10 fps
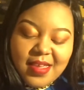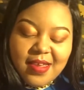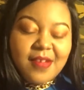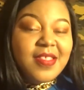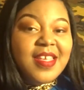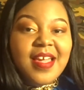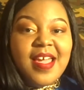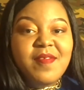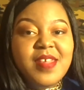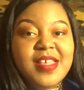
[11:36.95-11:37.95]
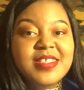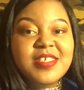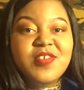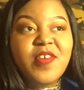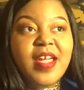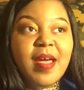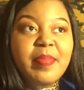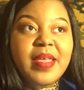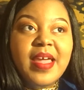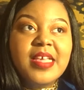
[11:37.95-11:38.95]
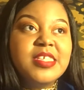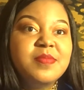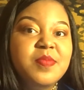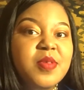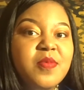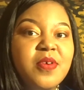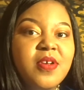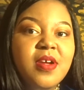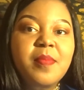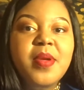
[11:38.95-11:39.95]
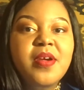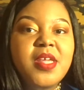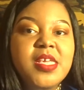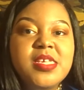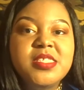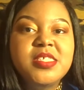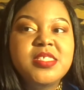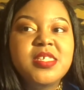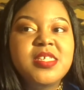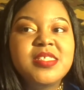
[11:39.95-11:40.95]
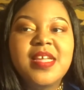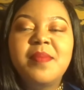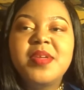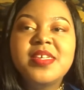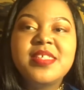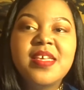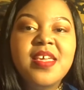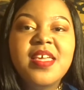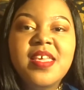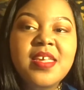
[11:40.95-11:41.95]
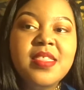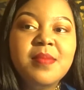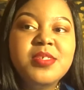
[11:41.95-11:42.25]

I don't think I have yet to grab that I just been on a pair of Yeezys, and it's not because I can't get them.